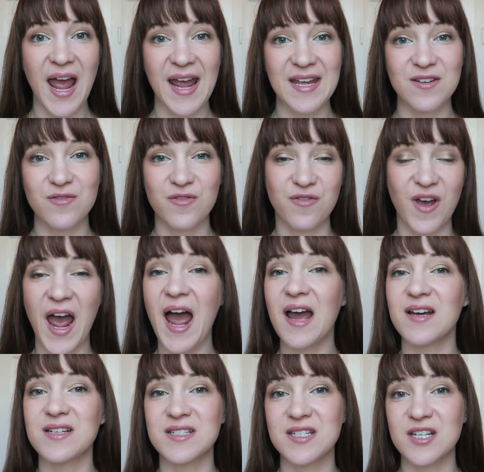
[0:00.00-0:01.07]
In
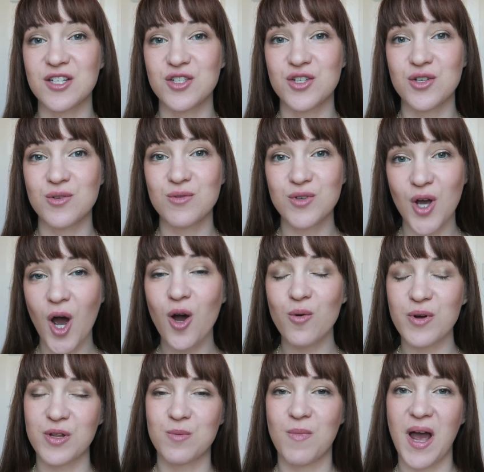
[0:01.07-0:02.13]
fact, to go
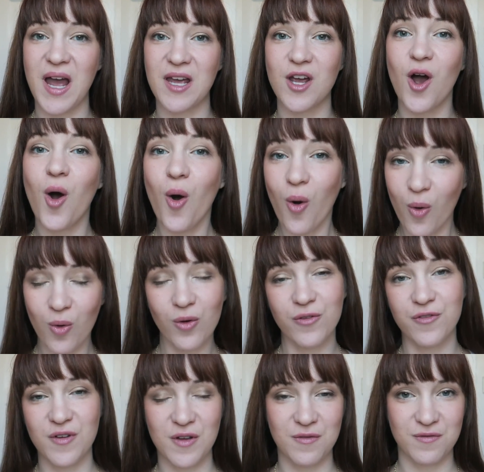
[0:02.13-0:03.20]
with my
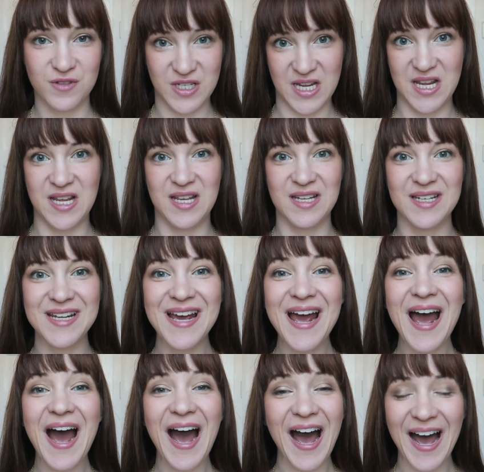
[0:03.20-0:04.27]
Whole15,
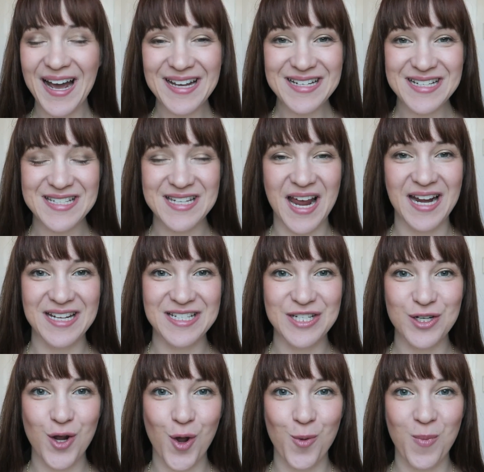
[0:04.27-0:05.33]
I decided
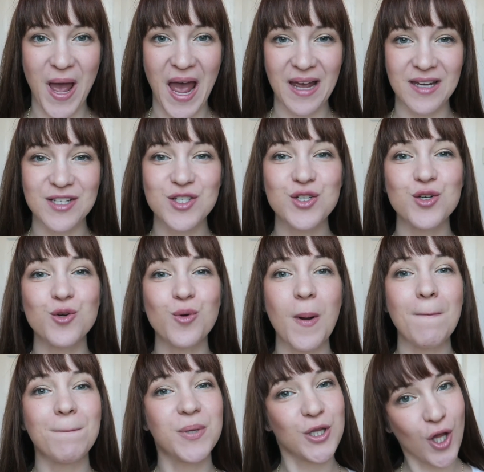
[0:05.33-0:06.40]
to go back
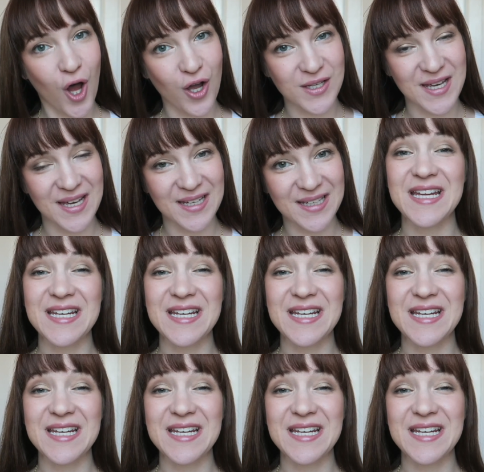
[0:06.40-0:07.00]
to blogging.